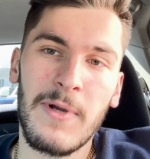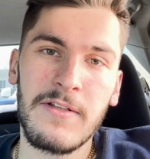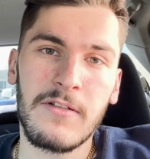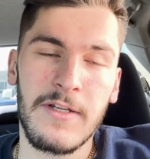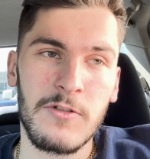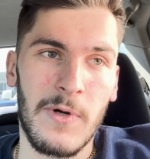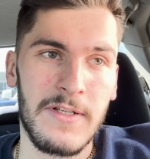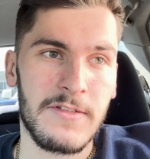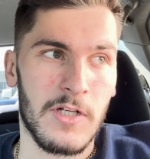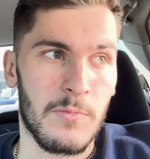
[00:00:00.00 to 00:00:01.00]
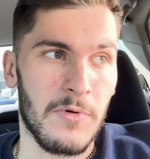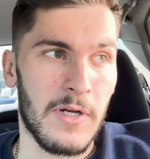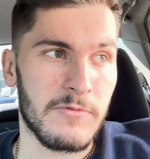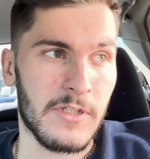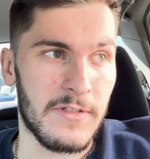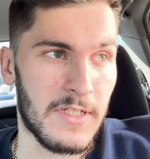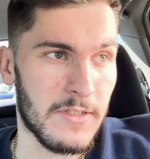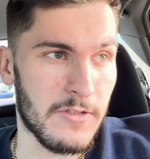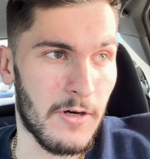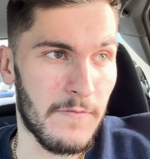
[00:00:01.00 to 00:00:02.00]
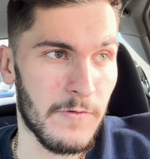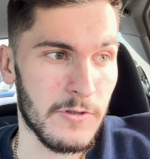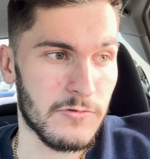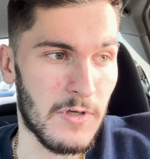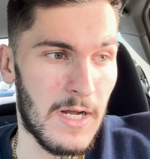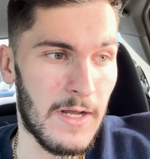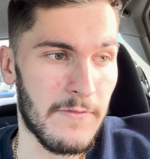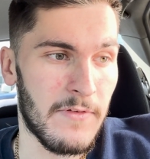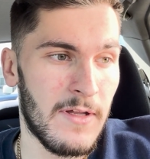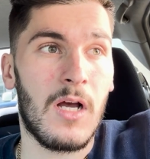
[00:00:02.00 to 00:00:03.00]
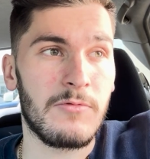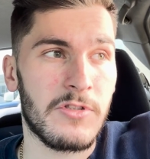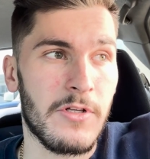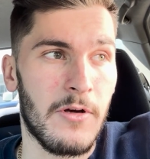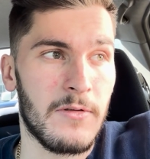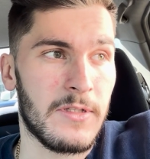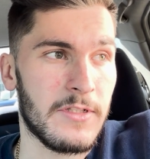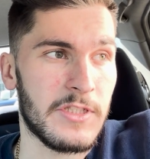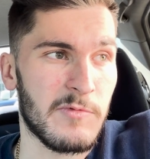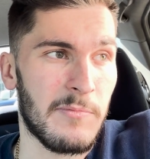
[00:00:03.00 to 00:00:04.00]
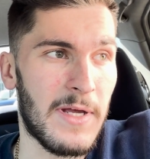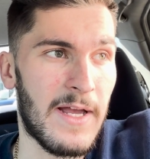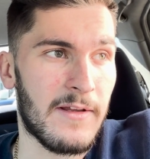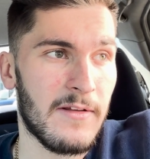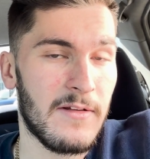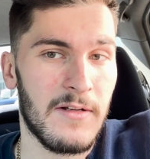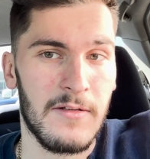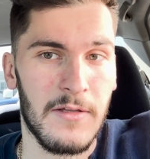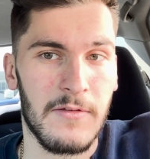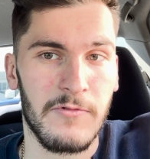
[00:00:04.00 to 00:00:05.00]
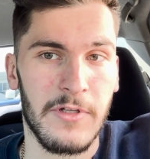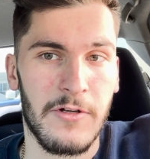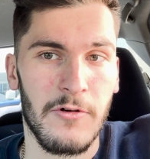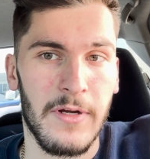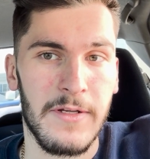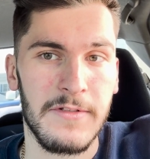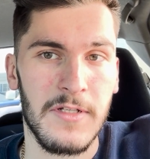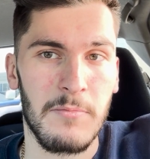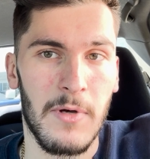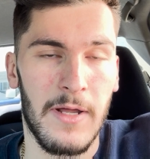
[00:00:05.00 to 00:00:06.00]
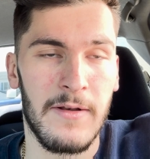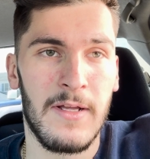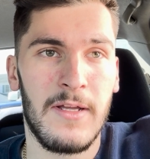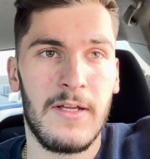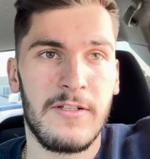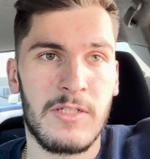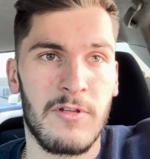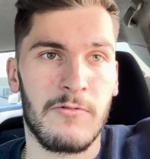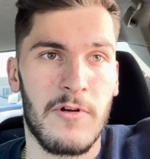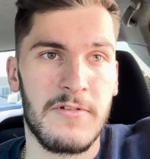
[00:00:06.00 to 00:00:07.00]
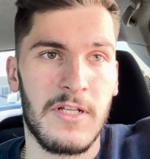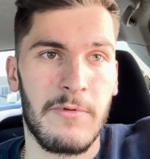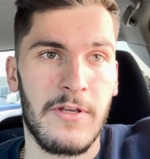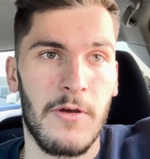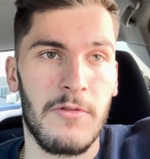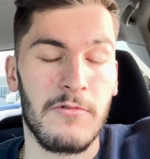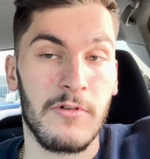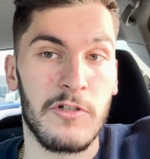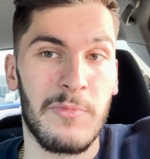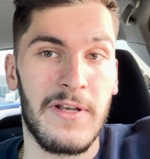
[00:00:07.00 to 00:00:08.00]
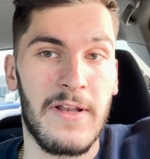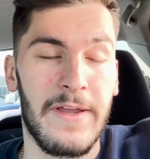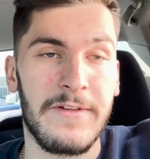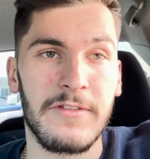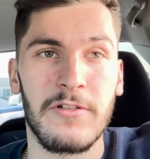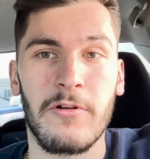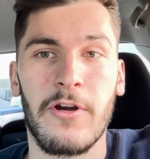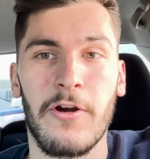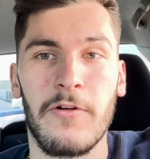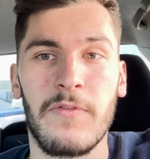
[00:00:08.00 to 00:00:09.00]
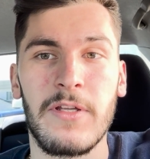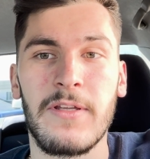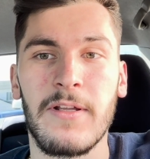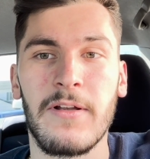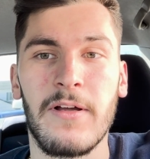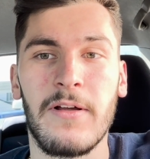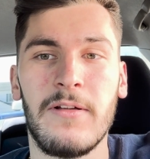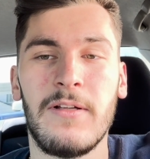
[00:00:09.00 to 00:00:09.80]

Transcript: basically, as a way to celebrate, I'm just gonna take this car for a drive. I'm just going to the gym and back, nothing really crazy, but some of the roads that we go through are a little bit nice, a little curvy, can